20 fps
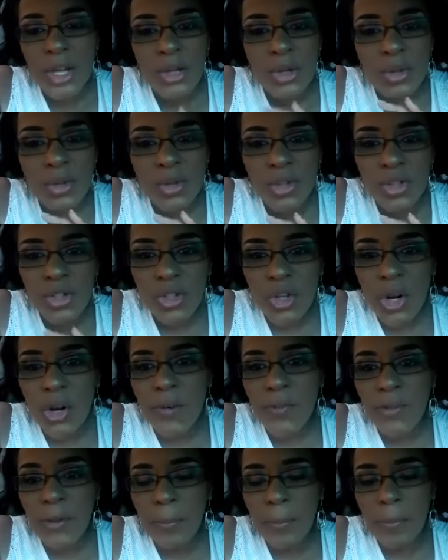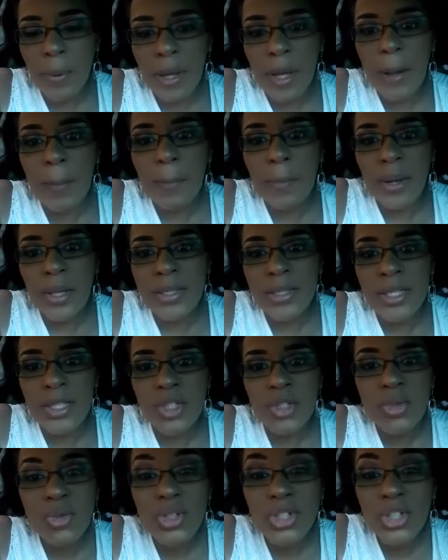You deserve the
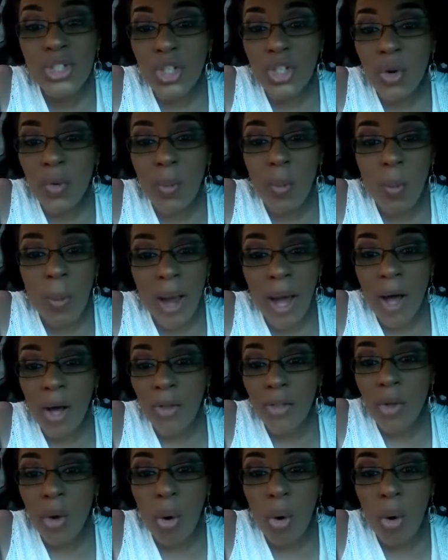abundance. You deserve wealth.